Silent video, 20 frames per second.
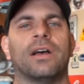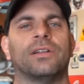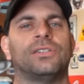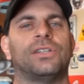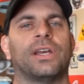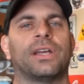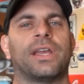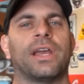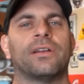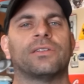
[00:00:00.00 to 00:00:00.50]

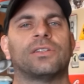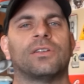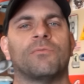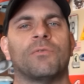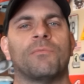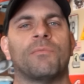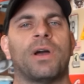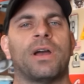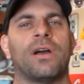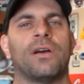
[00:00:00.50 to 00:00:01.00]
check out some
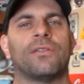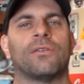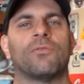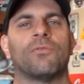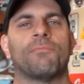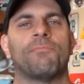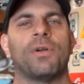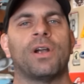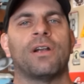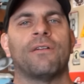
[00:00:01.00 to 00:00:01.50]
of my other
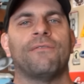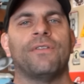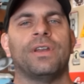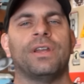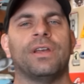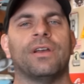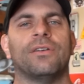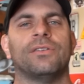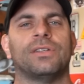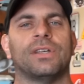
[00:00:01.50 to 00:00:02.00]
repair
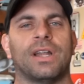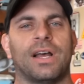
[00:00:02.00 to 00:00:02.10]
videos,